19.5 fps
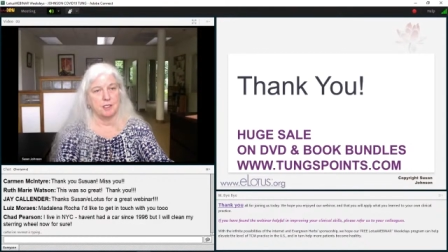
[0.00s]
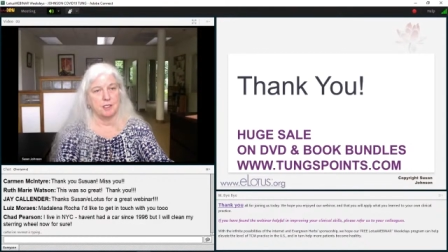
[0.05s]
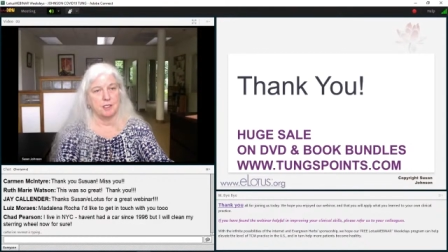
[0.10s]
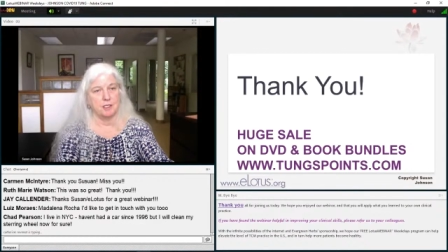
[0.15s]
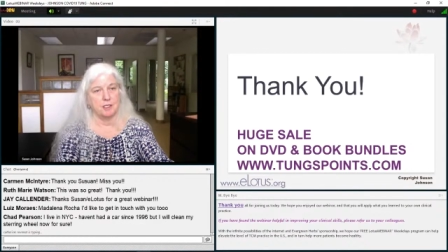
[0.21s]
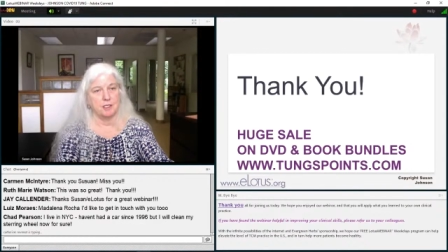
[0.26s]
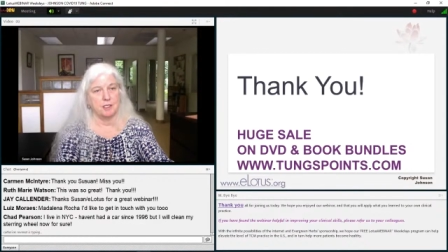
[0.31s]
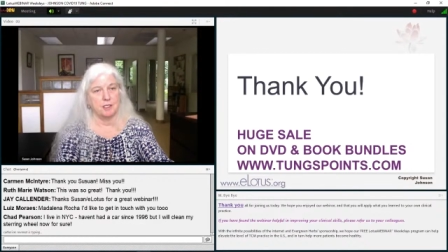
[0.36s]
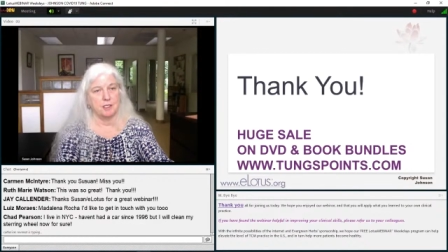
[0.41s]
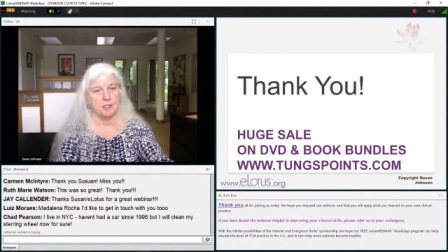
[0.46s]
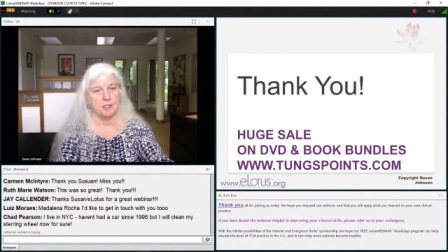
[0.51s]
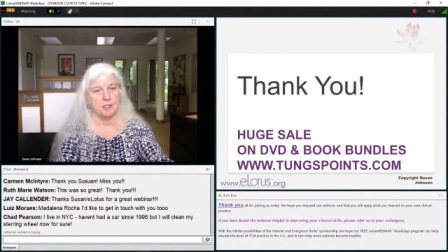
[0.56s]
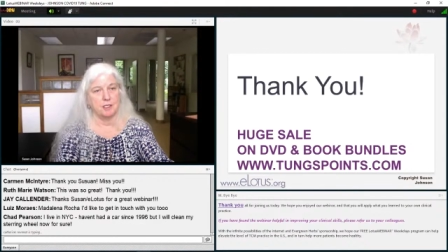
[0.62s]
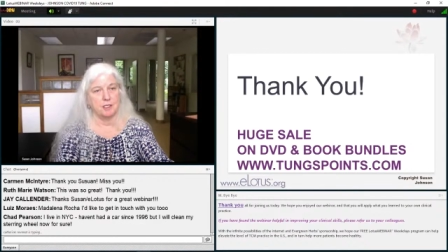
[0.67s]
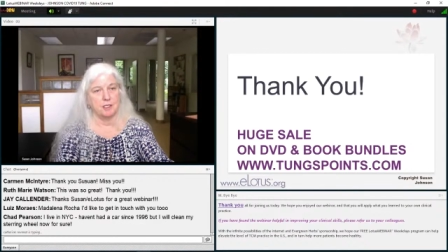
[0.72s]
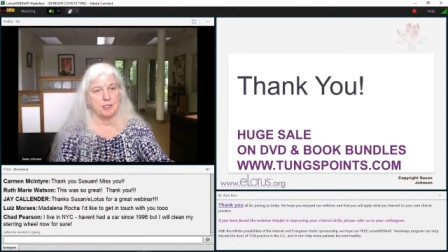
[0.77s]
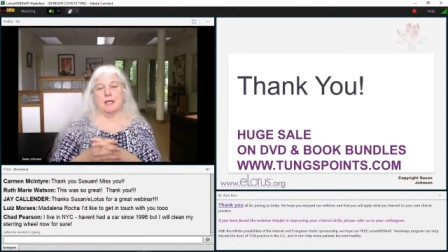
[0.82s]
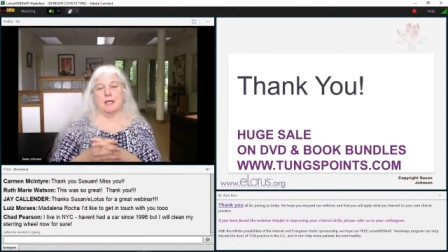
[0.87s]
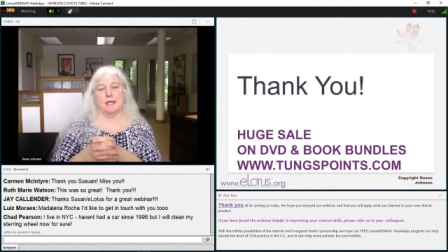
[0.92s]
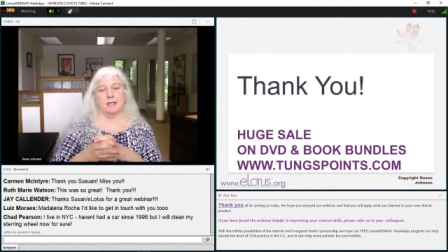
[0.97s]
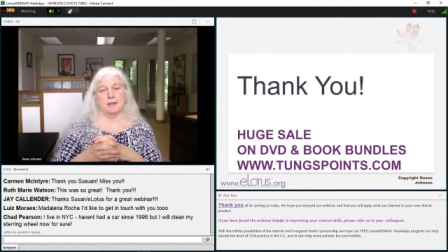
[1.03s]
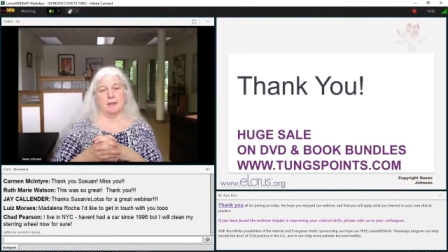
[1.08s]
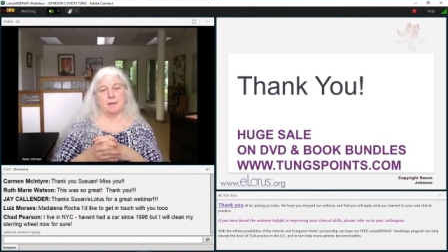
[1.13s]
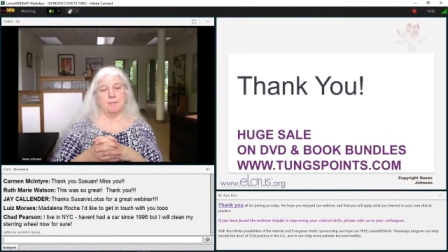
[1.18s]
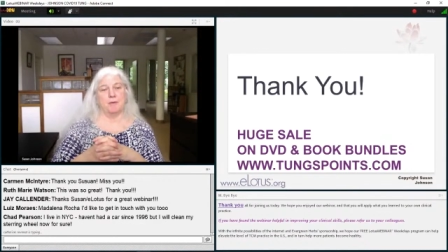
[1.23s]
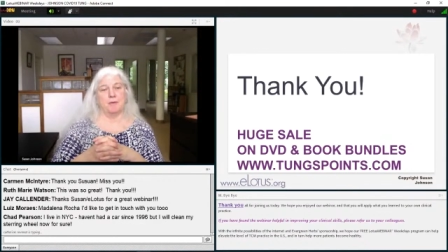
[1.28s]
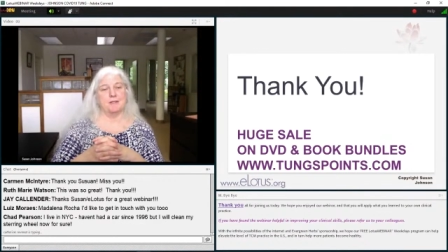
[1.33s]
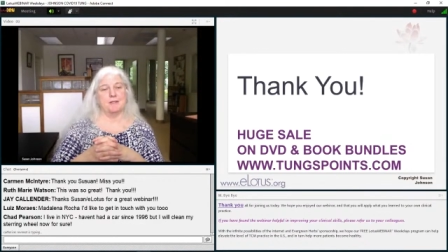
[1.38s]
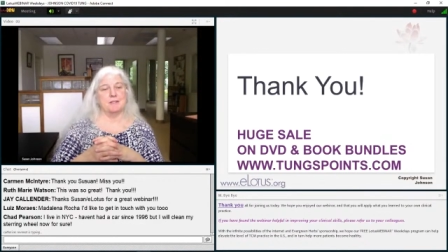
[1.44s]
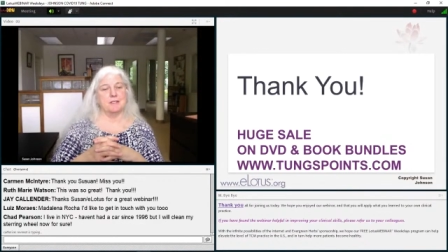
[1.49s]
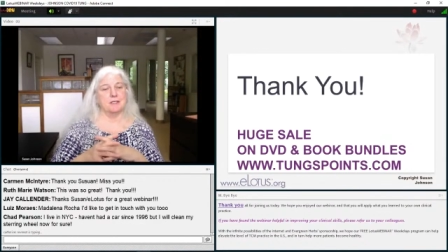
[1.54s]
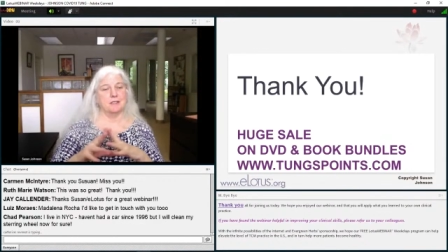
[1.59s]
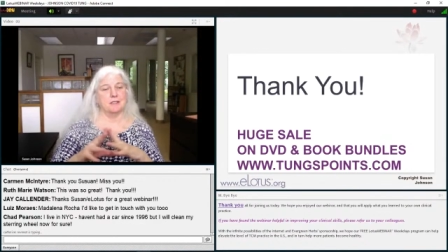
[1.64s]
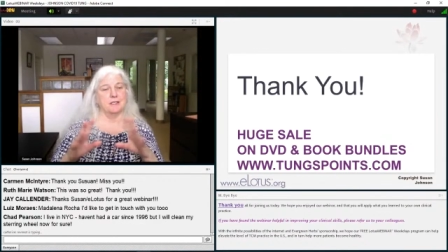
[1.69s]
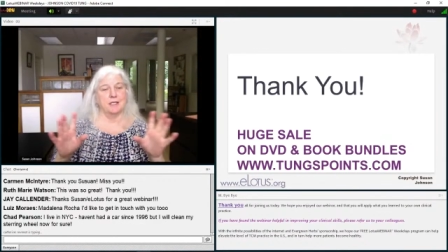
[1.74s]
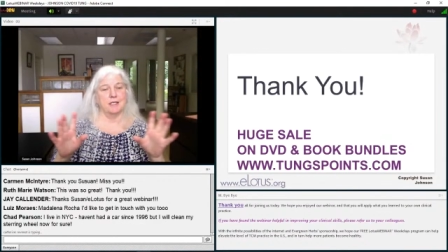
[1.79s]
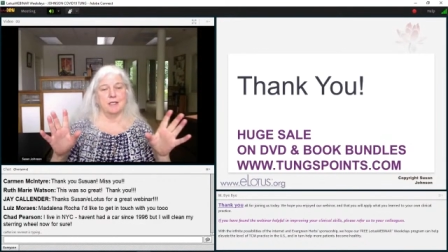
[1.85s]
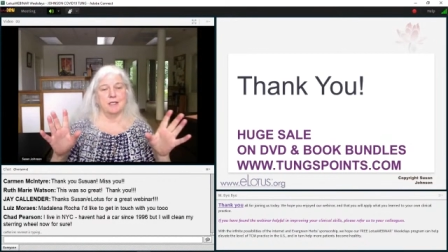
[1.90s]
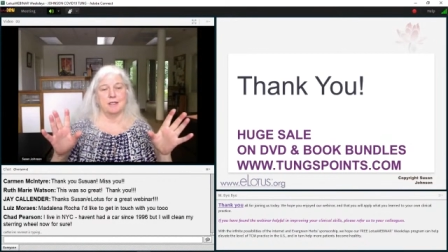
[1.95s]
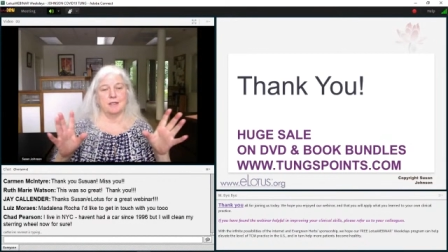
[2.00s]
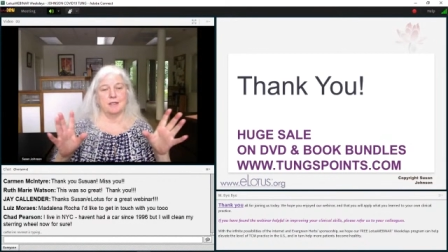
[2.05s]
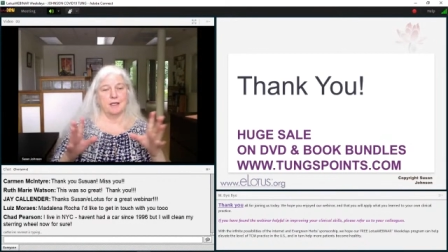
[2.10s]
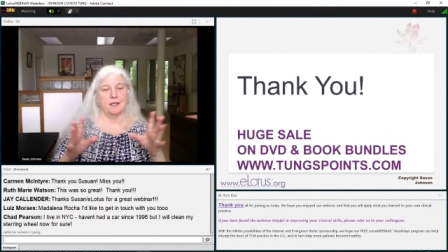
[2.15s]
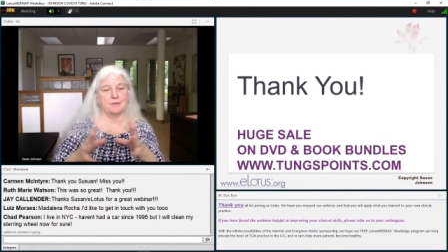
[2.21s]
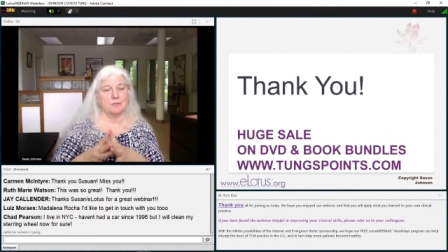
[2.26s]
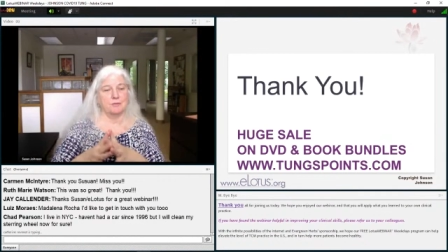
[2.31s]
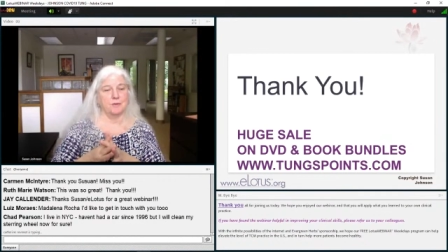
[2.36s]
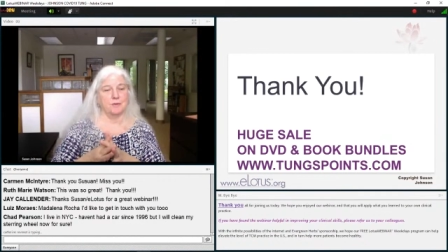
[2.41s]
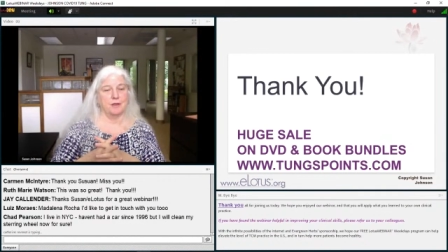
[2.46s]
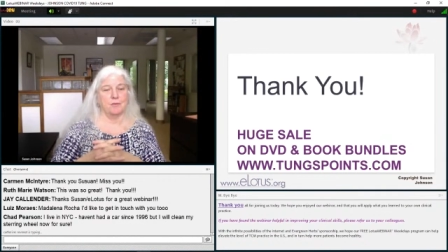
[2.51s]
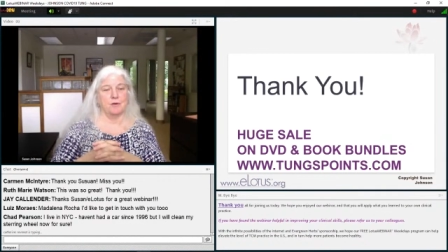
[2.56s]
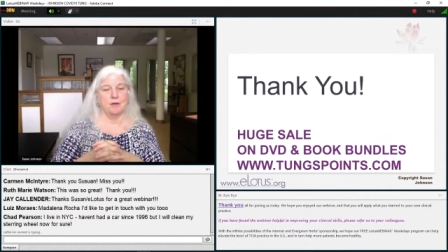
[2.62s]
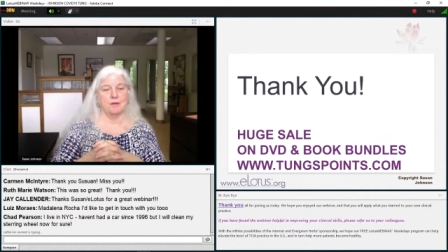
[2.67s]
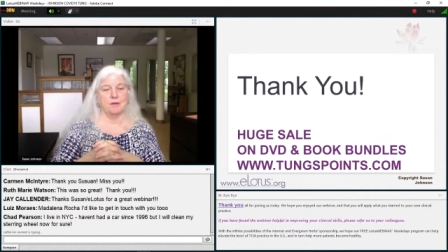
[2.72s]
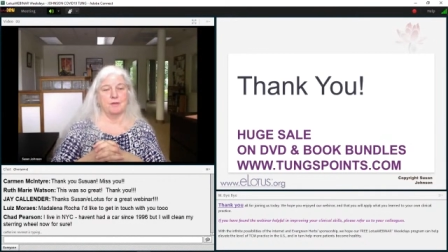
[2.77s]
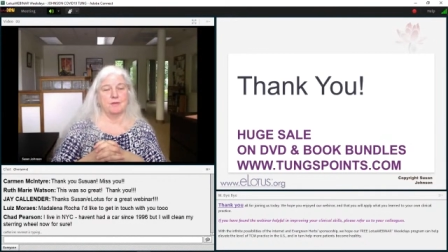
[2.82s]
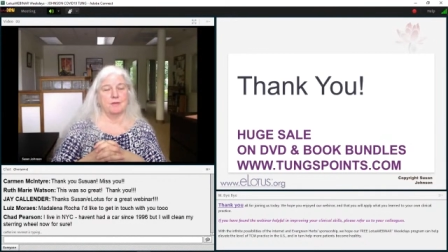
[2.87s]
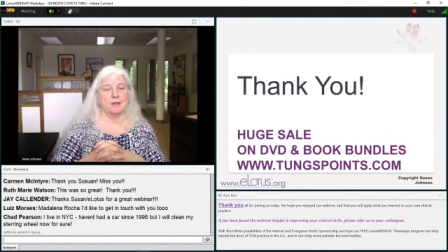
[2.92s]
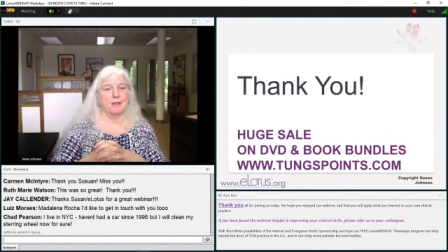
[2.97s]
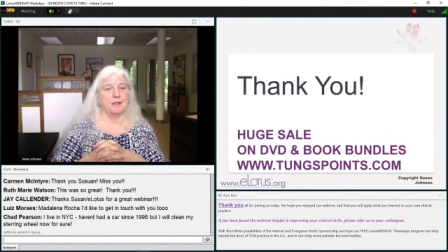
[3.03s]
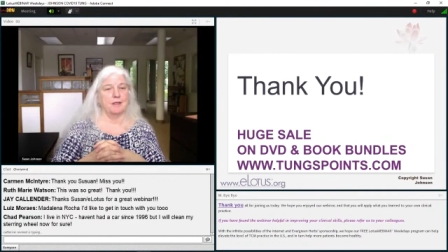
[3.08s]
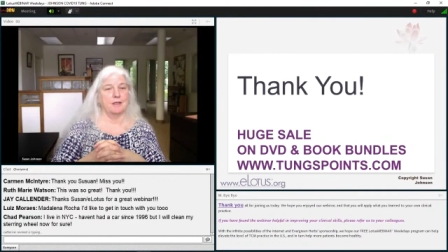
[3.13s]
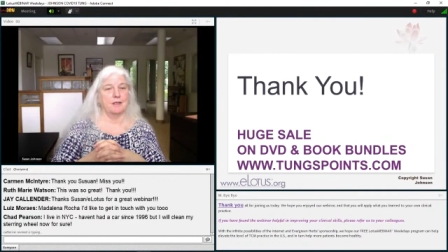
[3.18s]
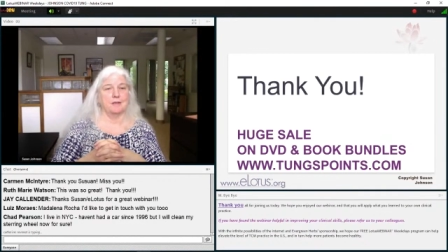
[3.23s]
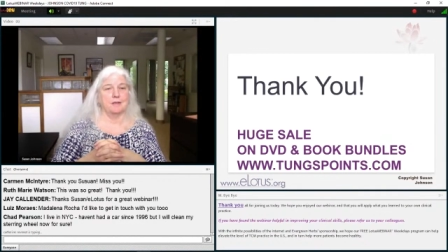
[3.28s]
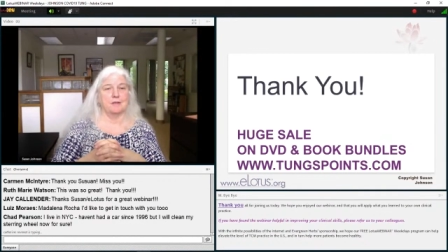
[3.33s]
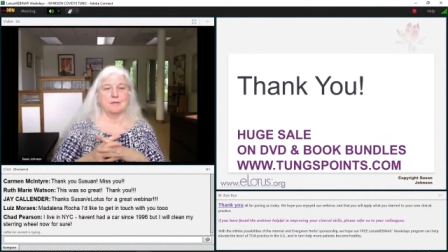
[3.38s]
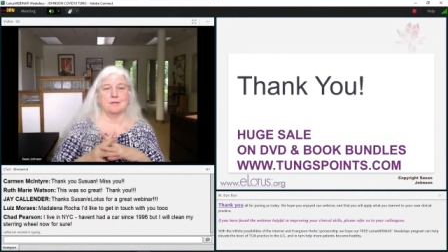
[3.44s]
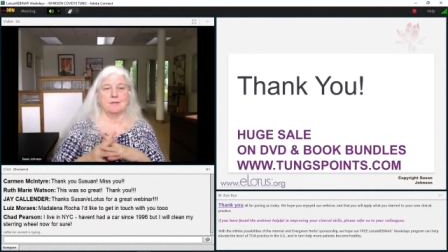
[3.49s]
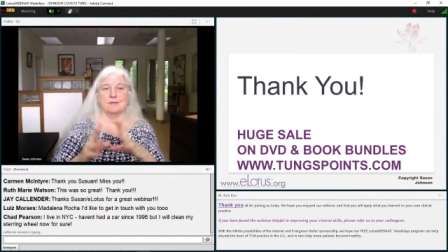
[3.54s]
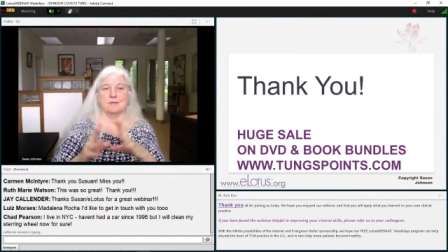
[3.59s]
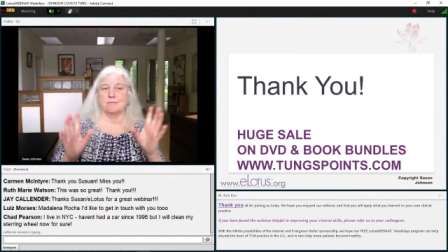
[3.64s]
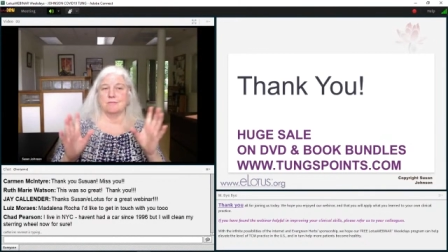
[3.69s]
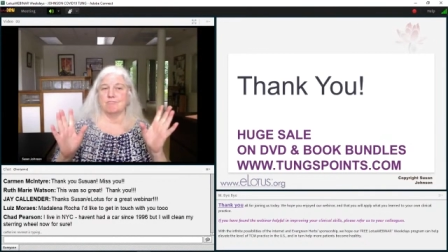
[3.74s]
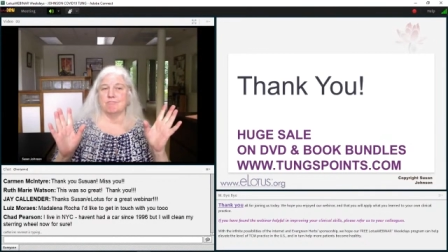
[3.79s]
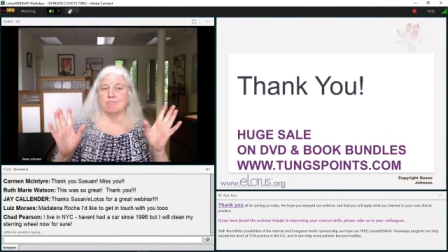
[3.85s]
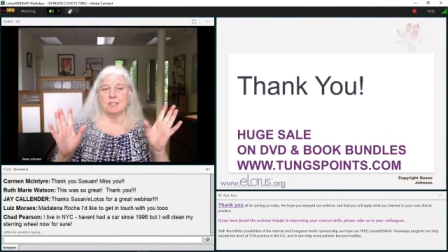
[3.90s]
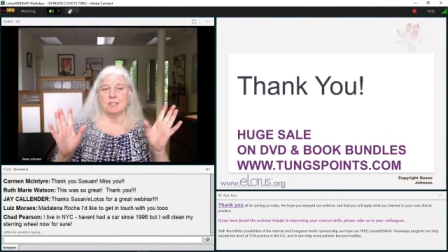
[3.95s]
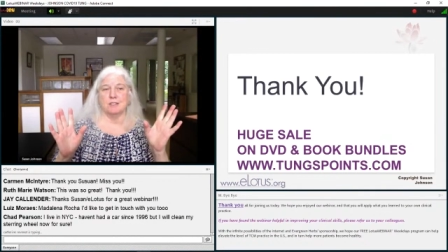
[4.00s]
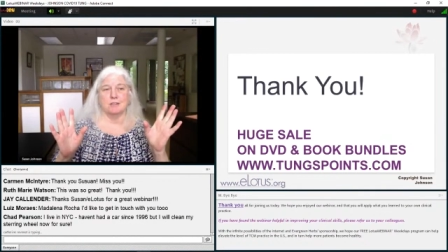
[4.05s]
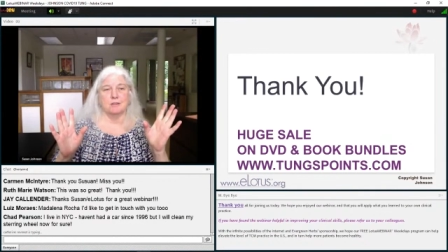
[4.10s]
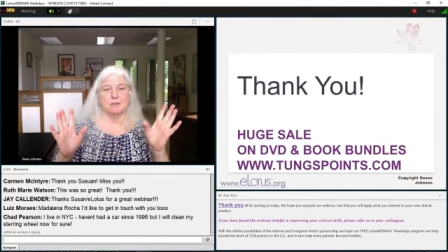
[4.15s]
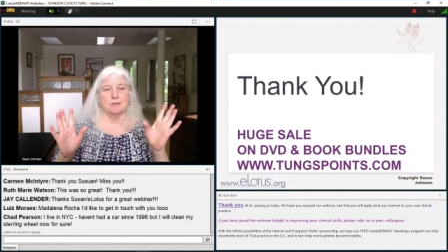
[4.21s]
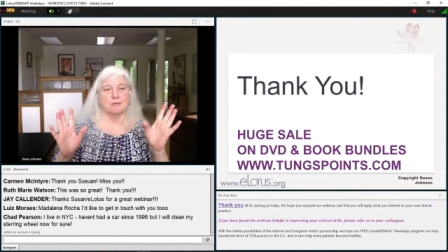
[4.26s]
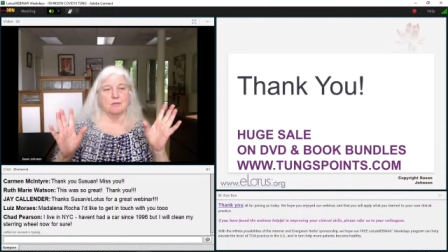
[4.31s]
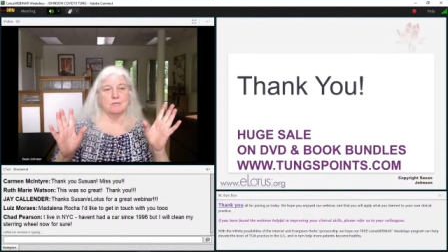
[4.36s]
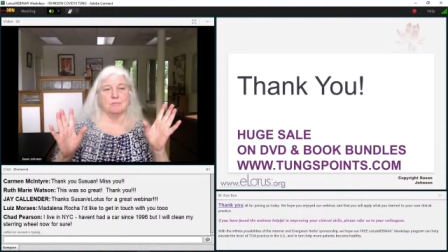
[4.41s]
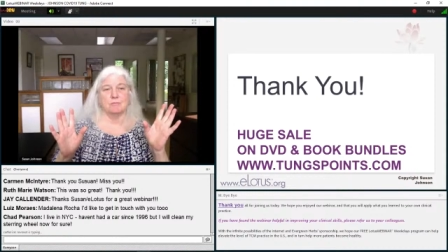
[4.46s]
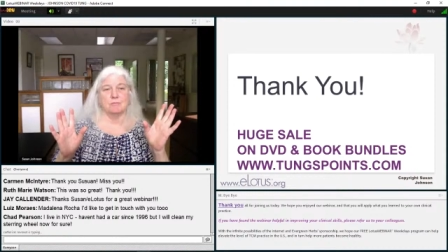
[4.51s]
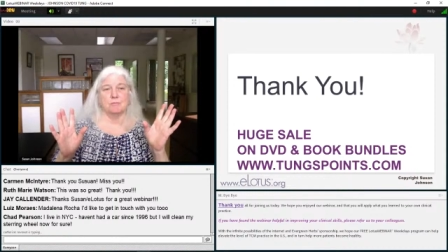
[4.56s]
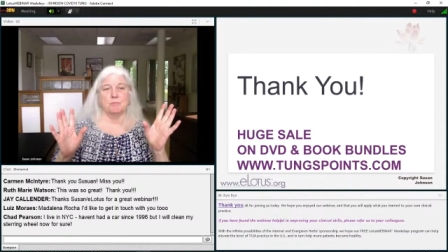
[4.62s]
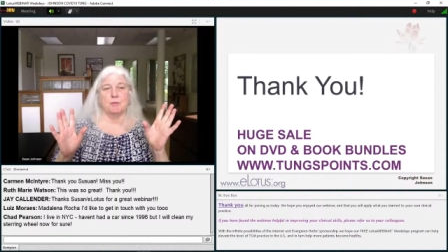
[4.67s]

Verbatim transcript: Okay, uh, basically that's what I want to say is you know